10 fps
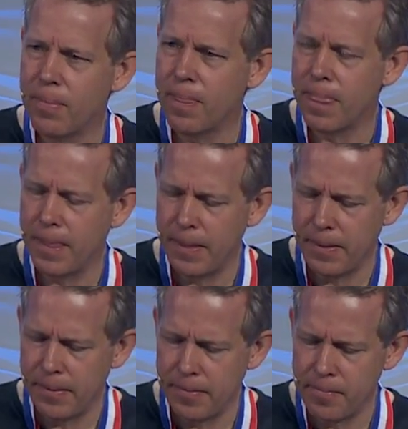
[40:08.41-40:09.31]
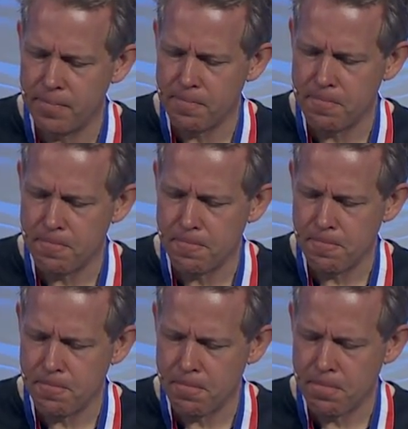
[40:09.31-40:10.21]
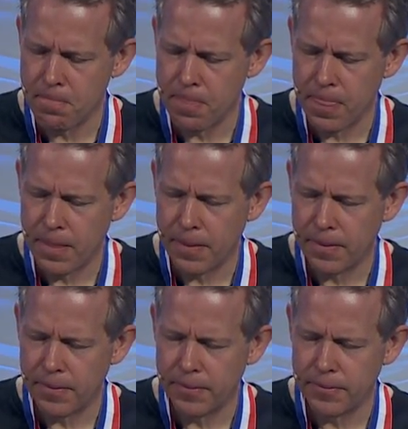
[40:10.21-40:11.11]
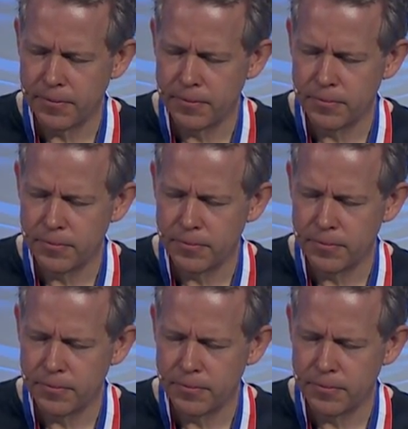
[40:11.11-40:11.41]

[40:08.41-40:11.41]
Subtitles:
No one is speaking in this clip.